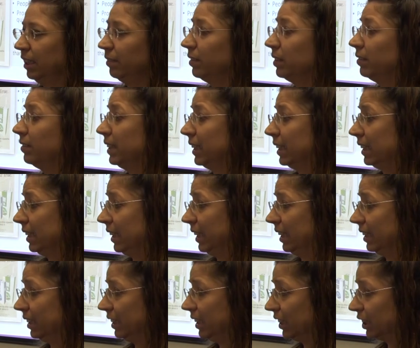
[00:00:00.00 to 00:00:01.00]
level of
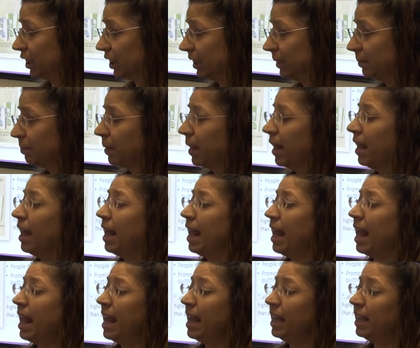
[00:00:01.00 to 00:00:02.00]
nicotine addiction,
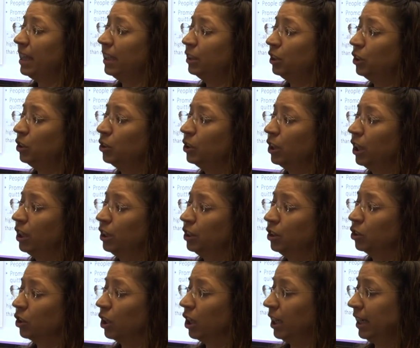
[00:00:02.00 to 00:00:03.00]
and you're going to
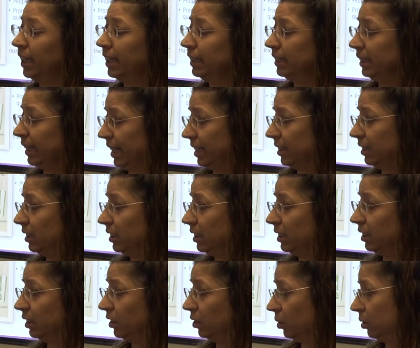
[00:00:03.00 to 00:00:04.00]
try and
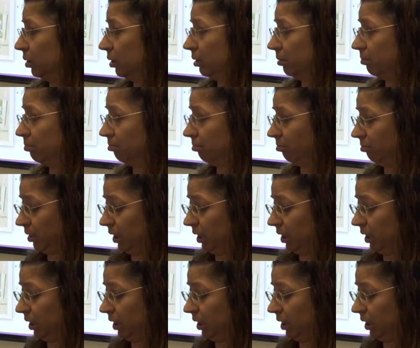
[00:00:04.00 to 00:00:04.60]
get your,